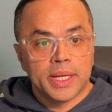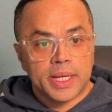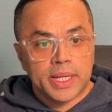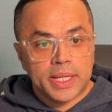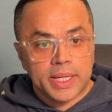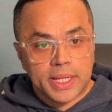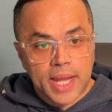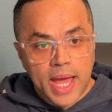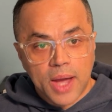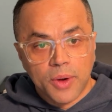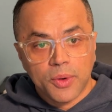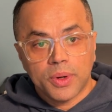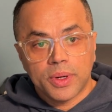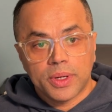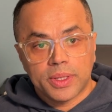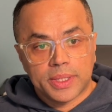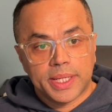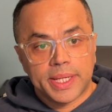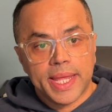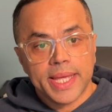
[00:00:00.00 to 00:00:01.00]

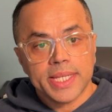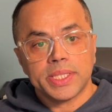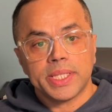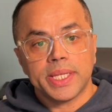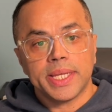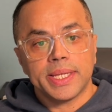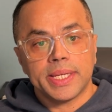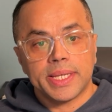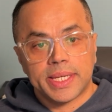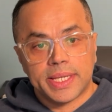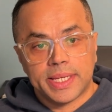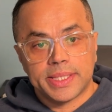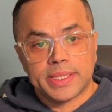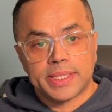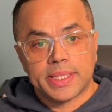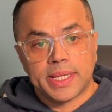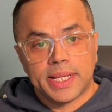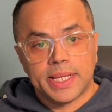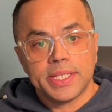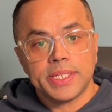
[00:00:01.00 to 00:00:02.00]
Now, the next thing
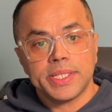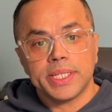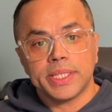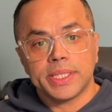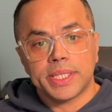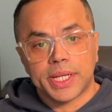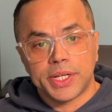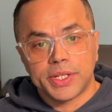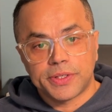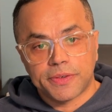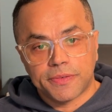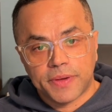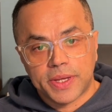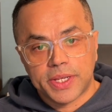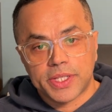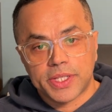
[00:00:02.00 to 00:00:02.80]
is listing the interface